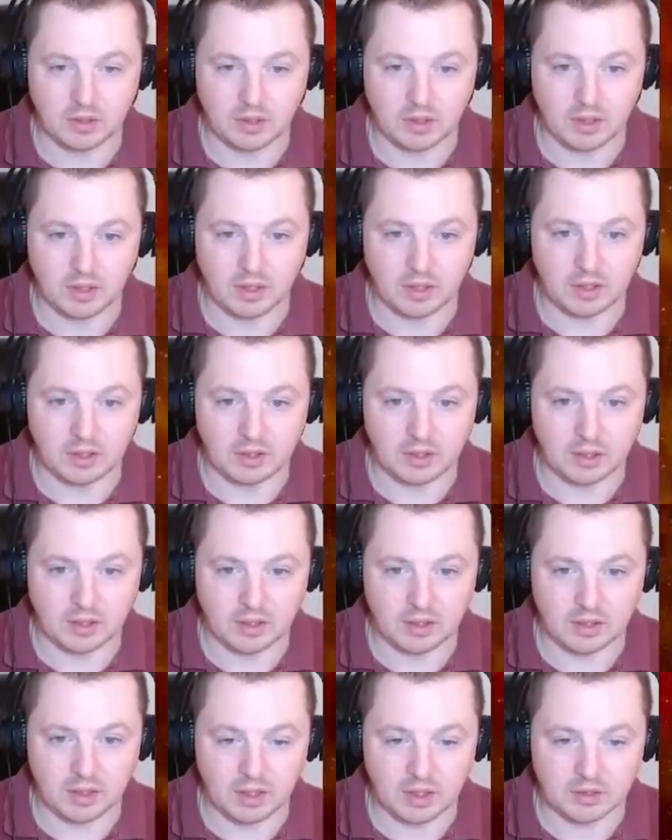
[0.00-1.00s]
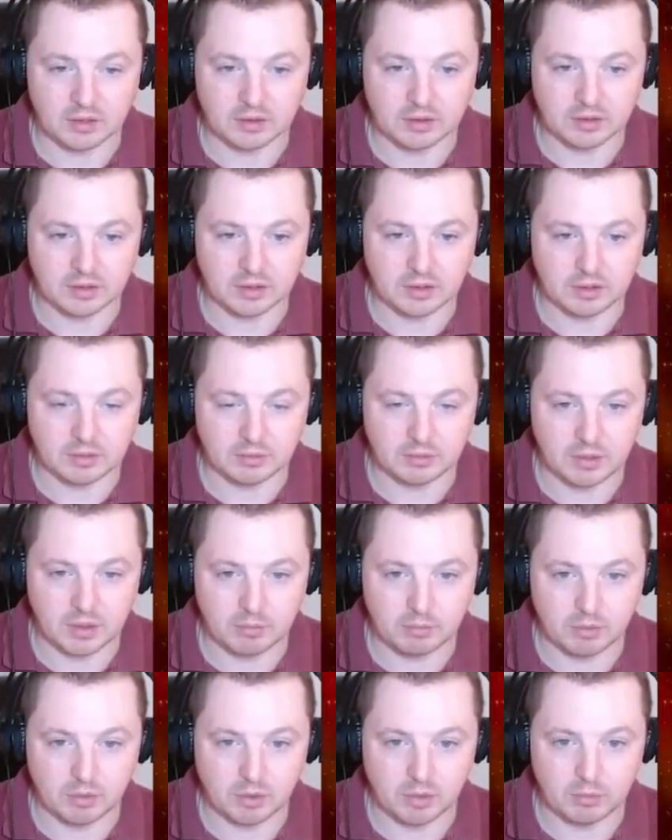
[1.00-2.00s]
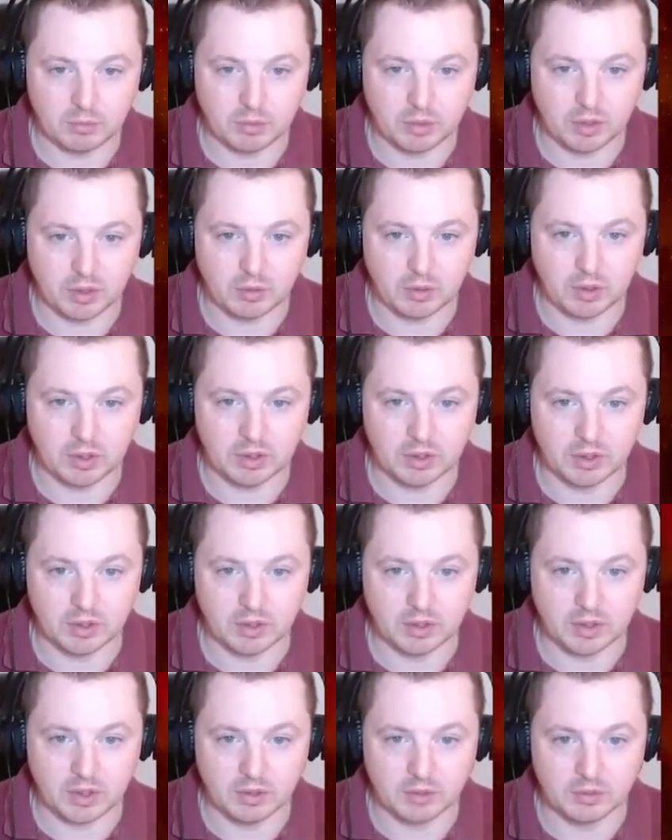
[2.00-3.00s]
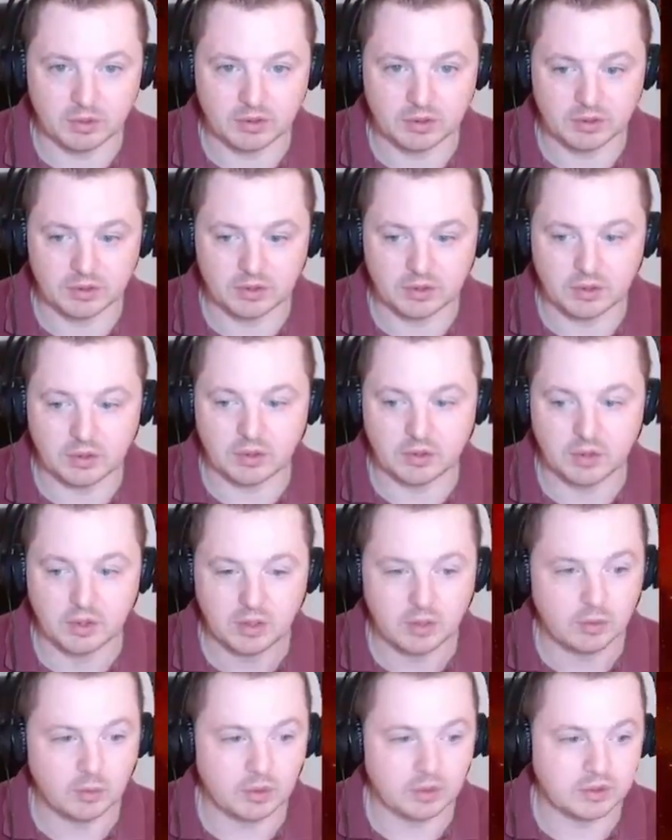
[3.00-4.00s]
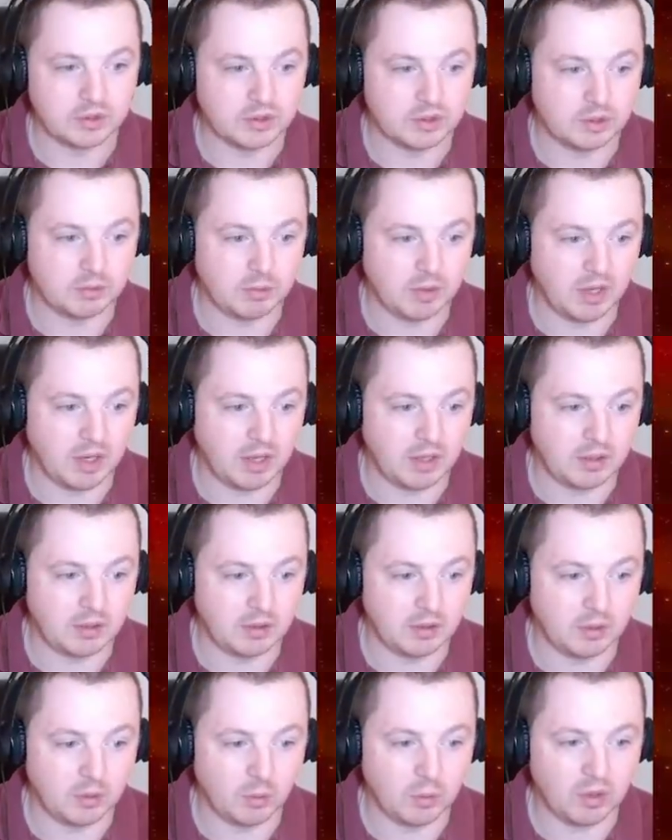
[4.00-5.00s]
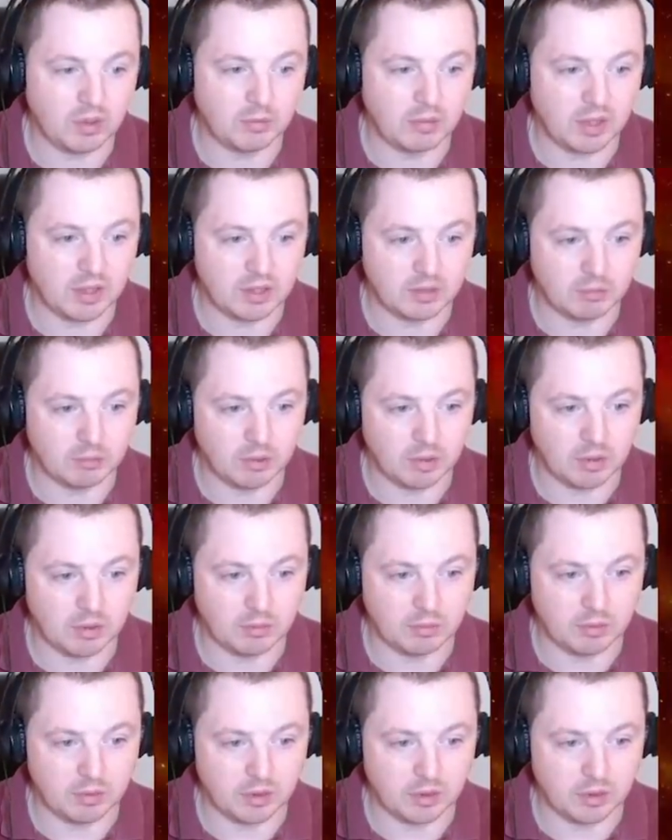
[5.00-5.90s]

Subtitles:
and they blew up pretty quickly. That wasn't too bad. We're about to blow up pretty